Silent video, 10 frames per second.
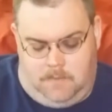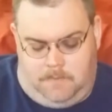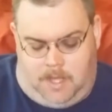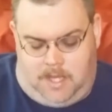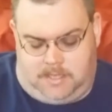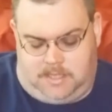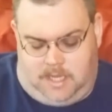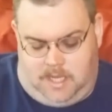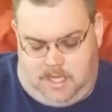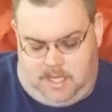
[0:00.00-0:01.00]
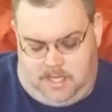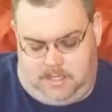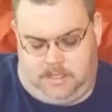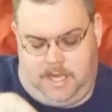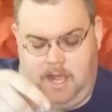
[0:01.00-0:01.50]
But
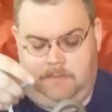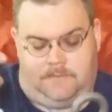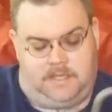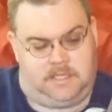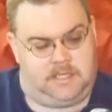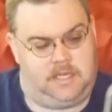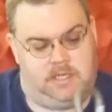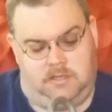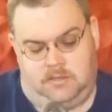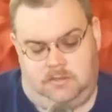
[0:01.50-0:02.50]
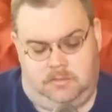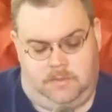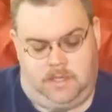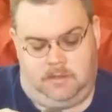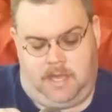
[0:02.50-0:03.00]
yeah, this is the
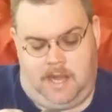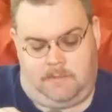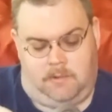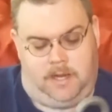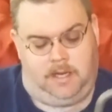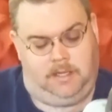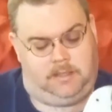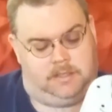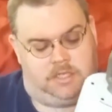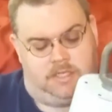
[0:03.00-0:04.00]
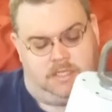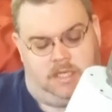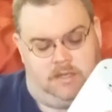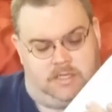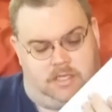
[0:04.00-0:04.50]
new camera rig. You can see
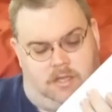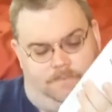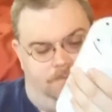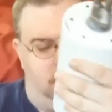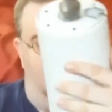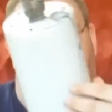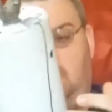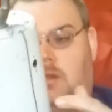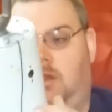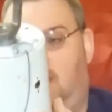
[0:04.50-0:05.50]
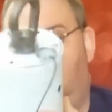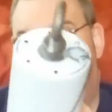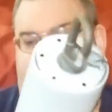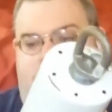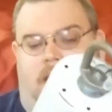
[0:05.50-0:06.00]
there's a lot
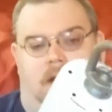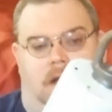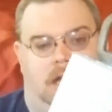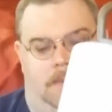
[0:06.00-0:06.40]
less to get hung